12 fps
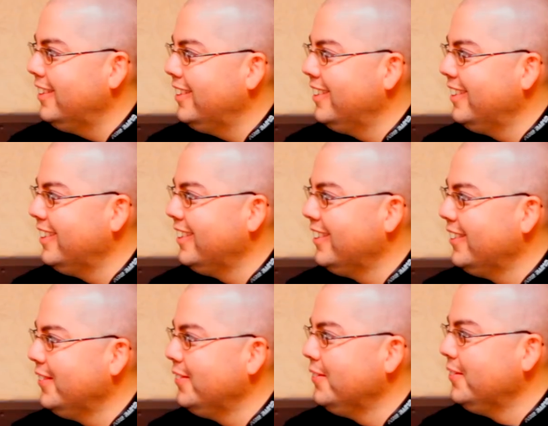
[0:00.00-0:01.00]

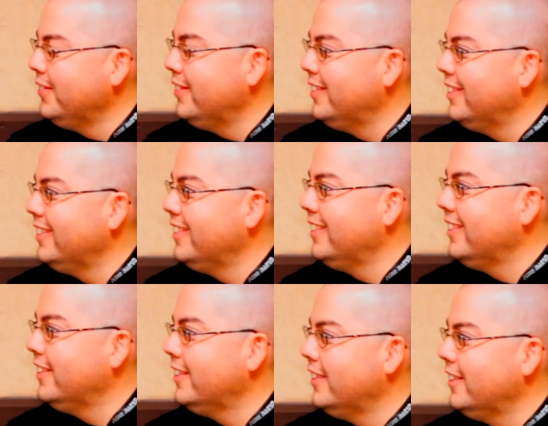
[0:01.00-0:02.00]

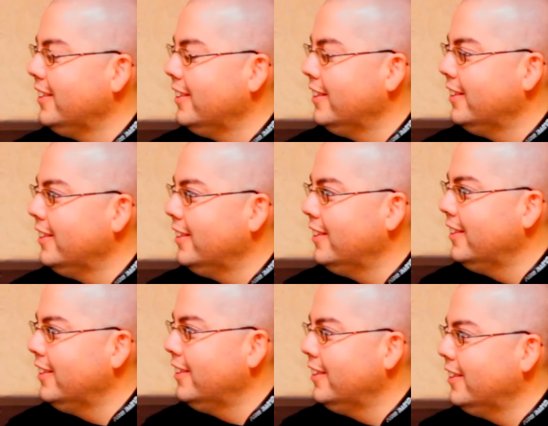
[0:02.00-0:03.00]

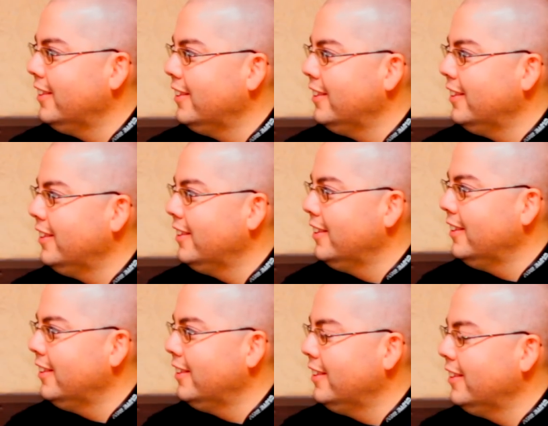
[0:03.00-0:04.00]

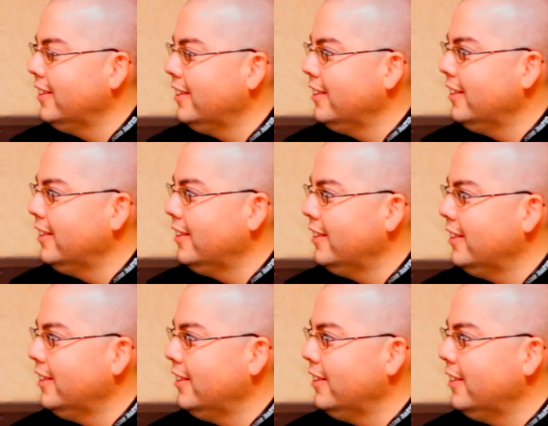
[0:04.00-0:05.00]

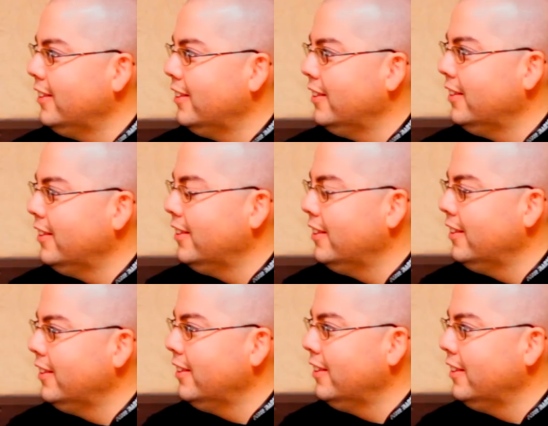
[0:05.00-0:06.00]

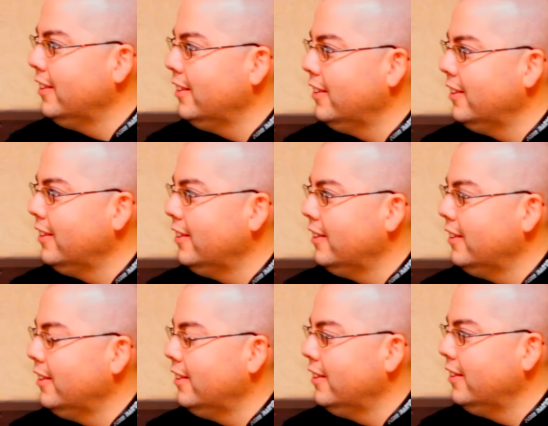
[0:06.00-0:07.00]

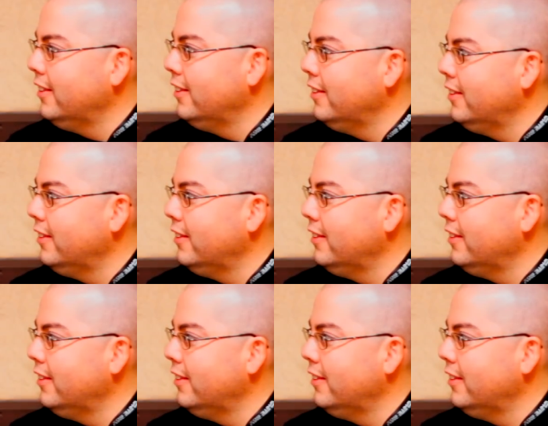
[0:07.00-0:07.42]
This person isn't speaking.